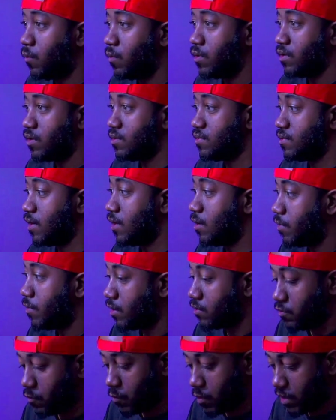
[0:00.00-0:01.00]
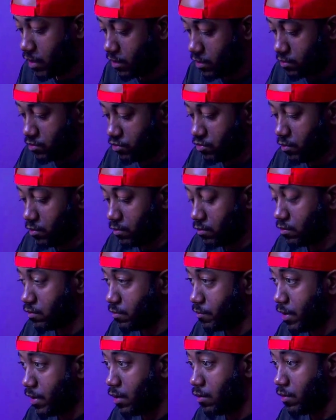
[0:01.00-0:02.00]
I wanted to say about the wired controller,
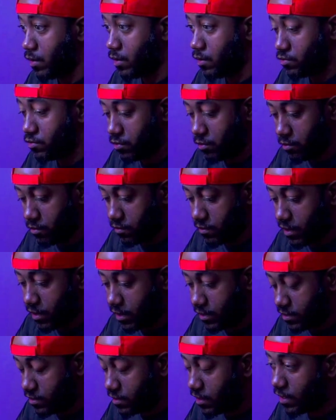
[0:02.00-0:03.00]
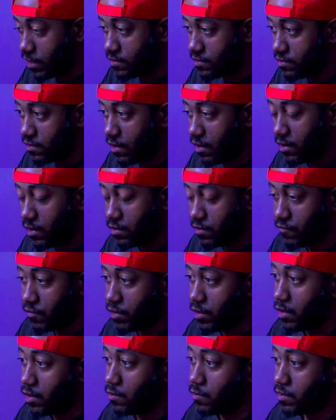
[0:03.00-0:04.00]
the PowerA controller, that I did not say in the
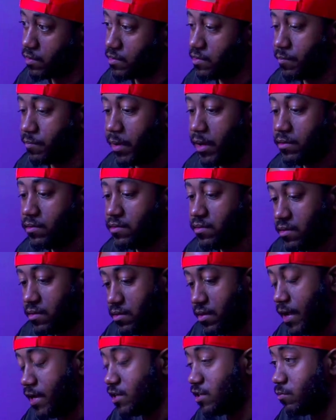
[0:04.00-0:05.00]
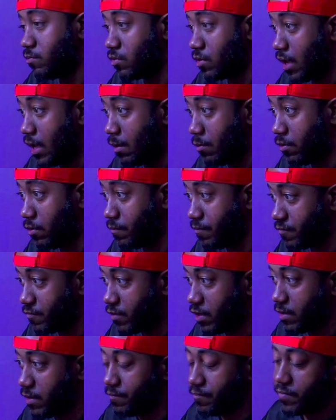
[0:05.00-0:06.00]
video, and it's about the detachable cable,
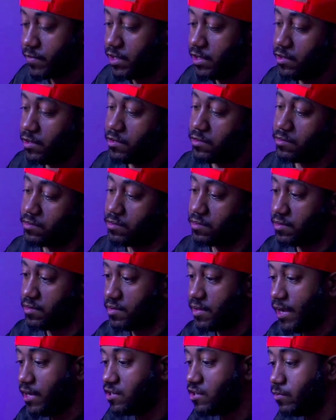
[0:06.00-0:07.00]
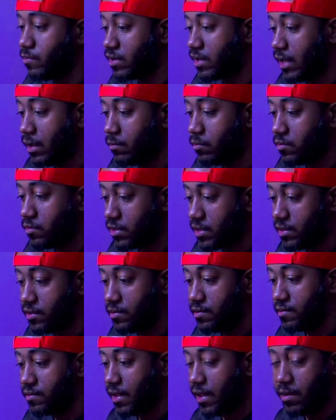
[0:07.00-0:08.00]
right? So the detachable cable
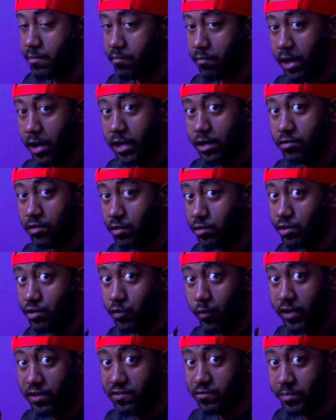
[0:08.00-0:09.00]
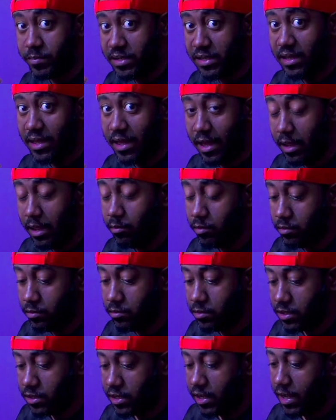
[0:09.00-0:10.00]
is a micro USB cable,
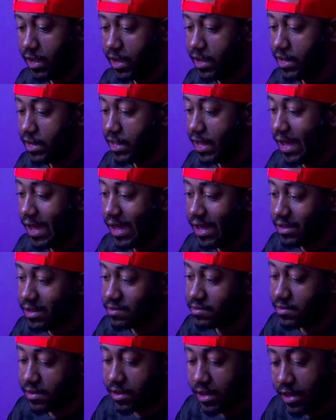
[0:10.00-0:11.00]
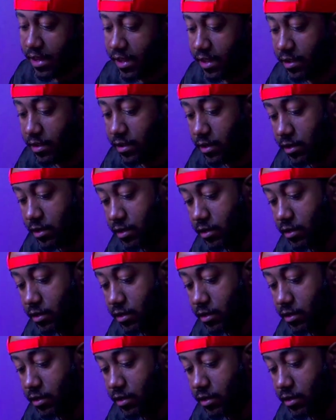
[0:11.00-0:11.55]
and it has a